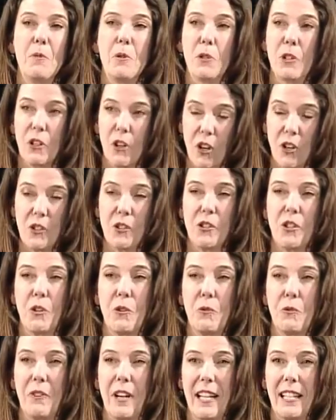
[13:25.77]
You can
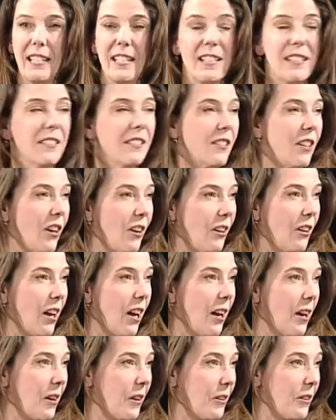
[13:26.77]
also find us on
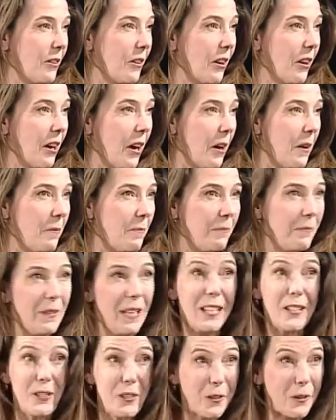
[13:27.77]

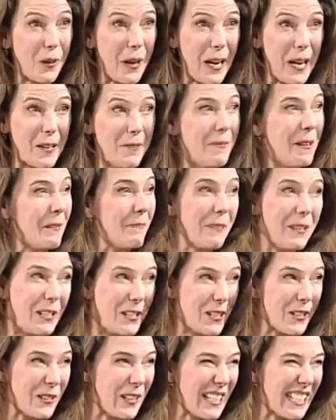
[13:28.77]
Instagram and
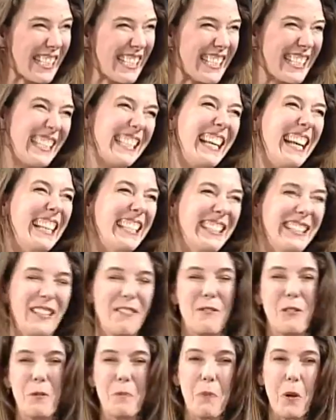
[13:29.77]
Pinterest, yes,
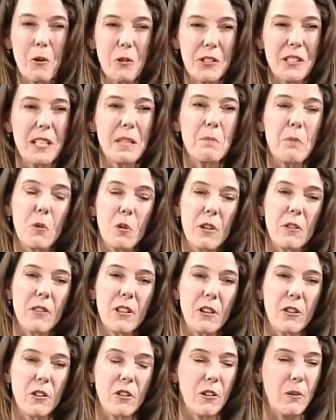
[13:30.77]
and we're posting more.
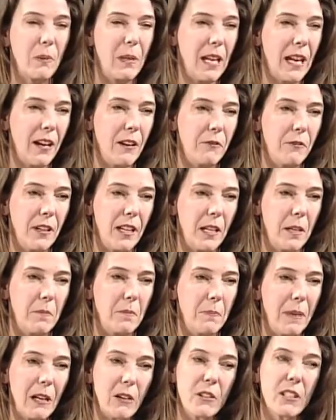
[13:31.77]
We have
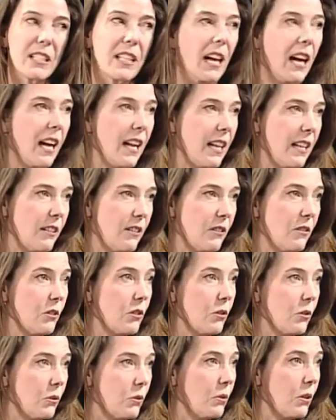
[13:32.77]
a parent's guide
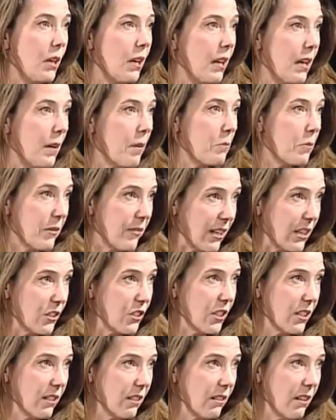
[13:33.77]
to
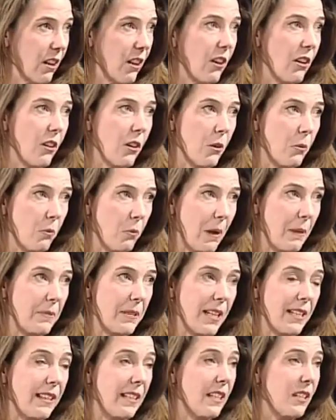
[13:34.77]
prevention on our
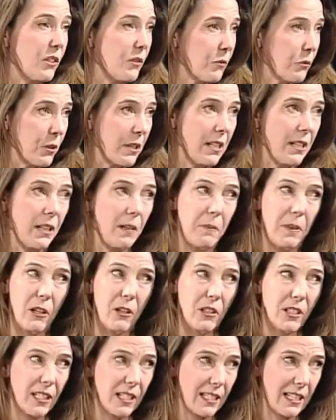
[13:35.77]
website that is free that
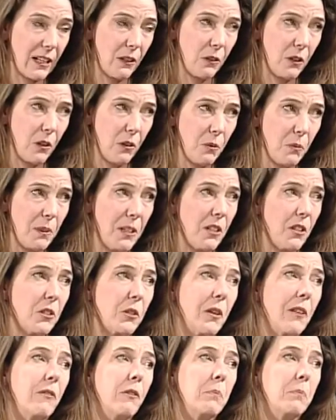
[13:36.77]
parents can download. We
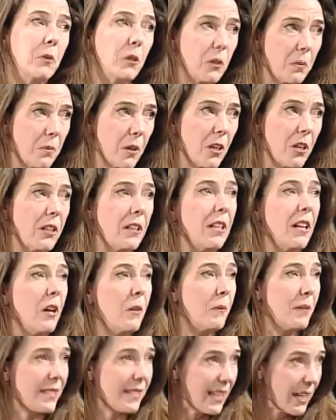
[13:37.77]
also have a bookmark
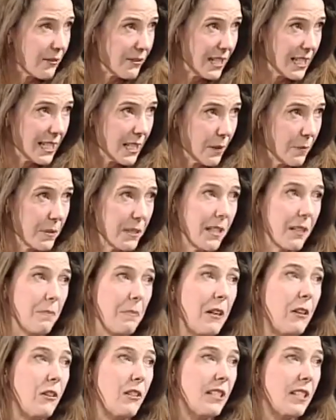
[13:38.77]
with safety tips
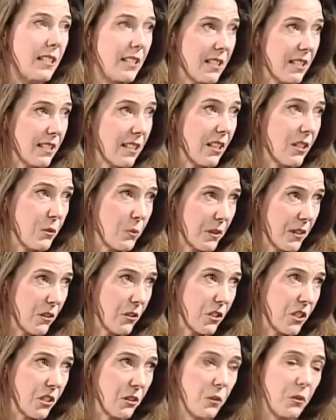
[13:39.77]
that parents can discuss with
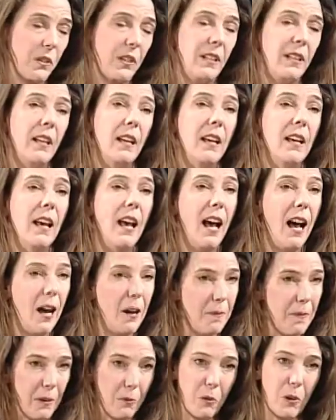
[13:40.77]
their children,
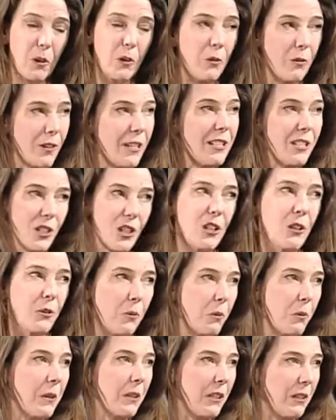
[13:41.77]
and this
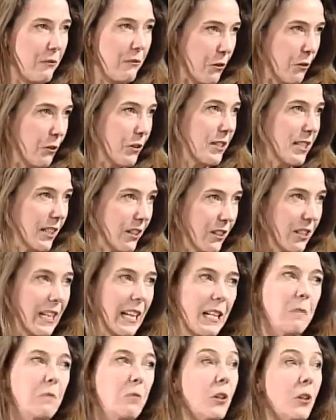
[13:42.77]
year we're really focusing on
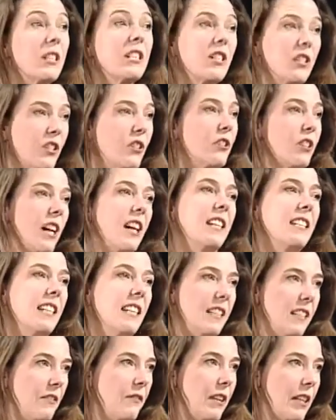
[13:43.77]
getting more digital
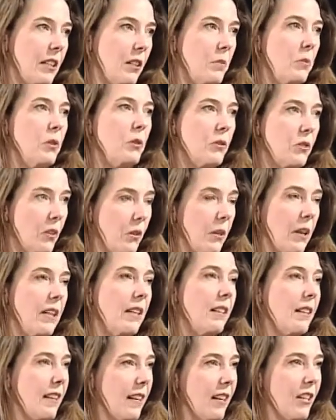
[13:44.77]
content available so
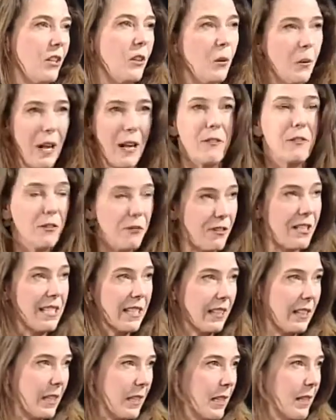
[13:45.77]
that you don't have to
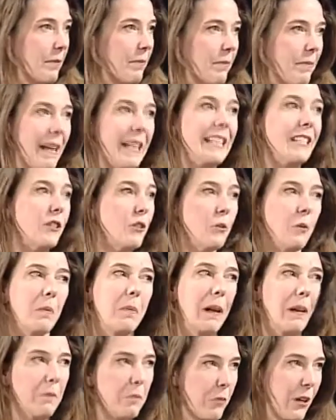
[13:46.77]
physically make it to
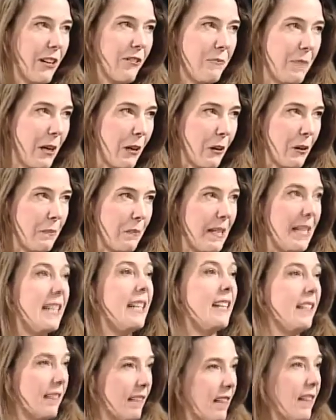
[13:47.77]
a Brave Parent
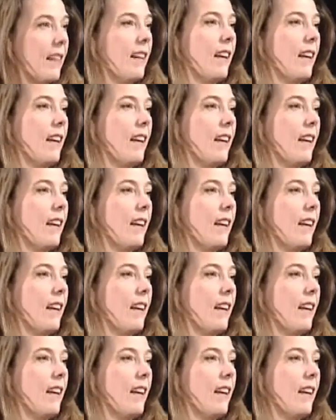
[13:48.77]
meeting.